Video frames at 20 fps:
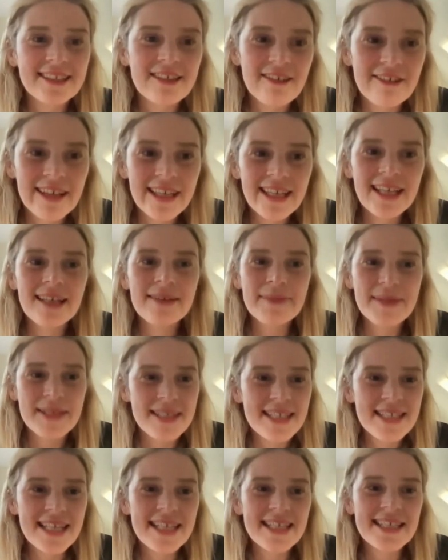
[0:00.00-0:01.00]
curriculums
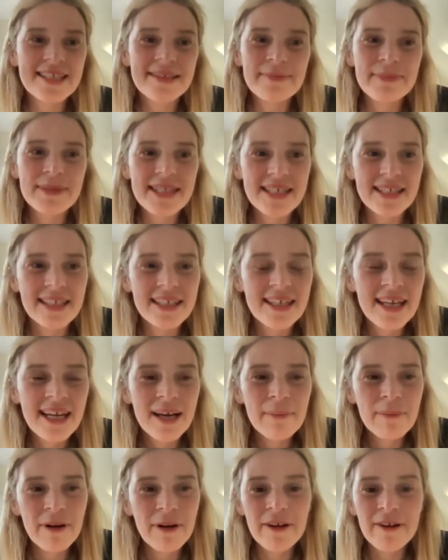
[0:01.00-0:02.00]
and systems and
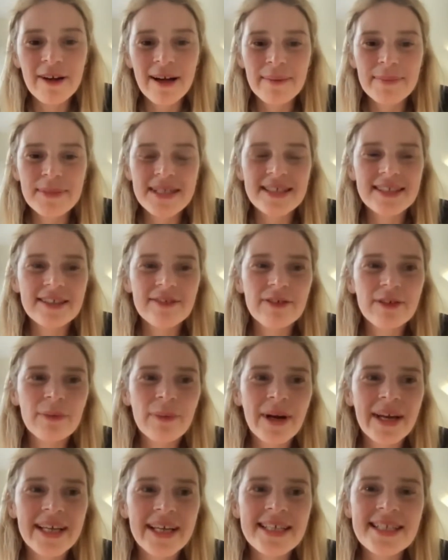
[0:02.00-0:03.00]
programs in different
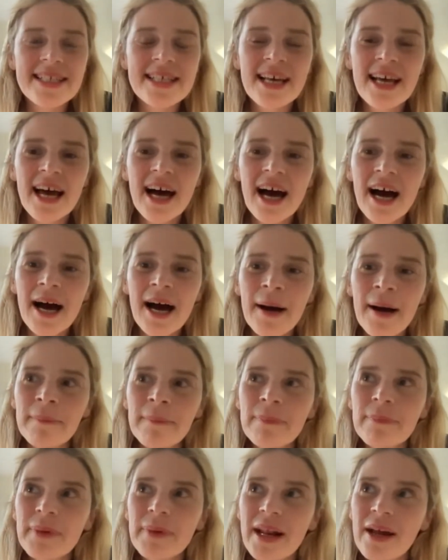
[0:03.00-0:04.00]
ways.
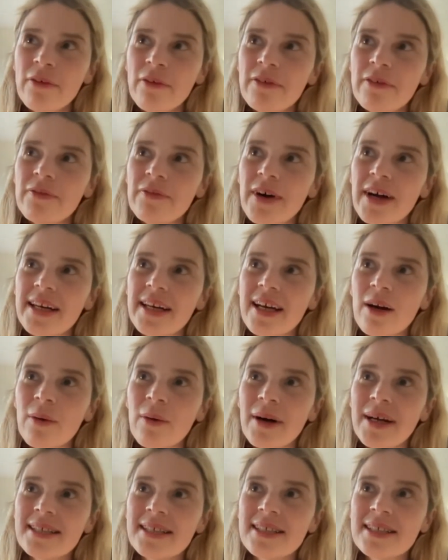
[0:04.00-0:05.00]
But I often find it
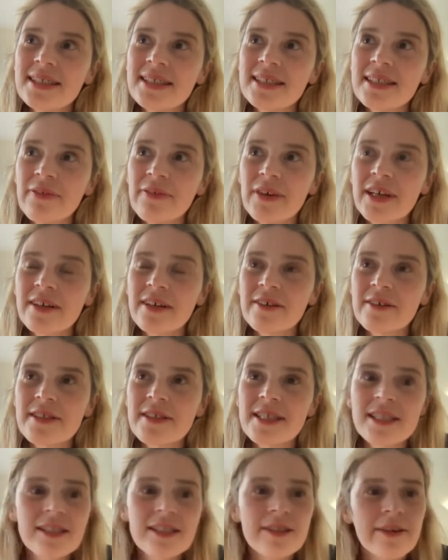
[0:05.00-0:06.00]
quite difficult
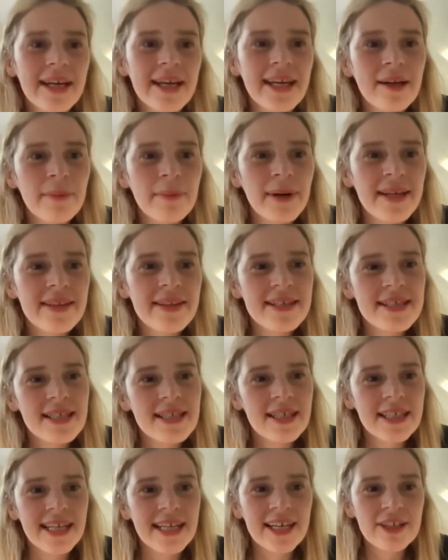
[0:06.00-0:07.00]
to do it in a way that's
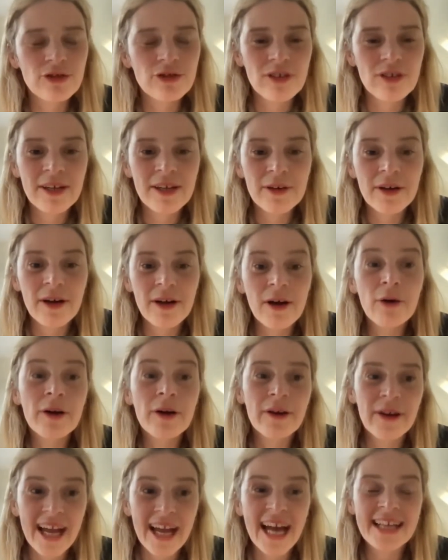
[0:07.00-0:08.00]
sort of natural
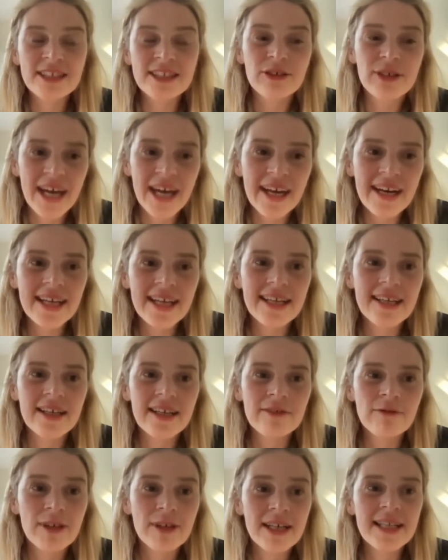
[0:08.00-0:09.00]
and organic
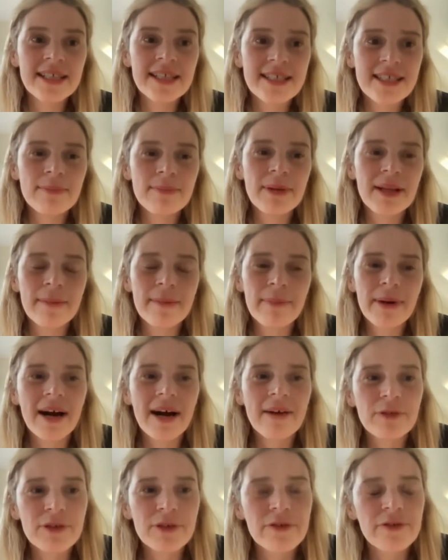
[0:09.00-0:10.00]
and really deeply
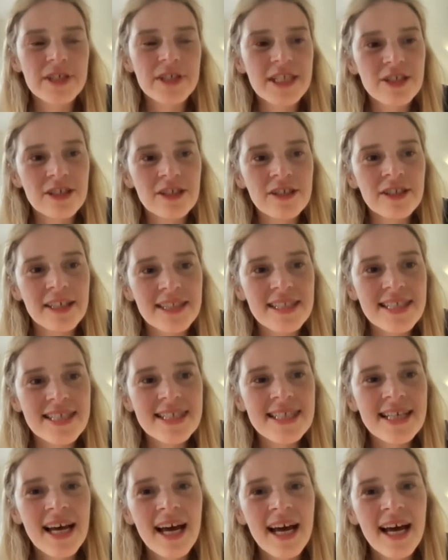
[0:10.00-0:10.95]
impactful for students,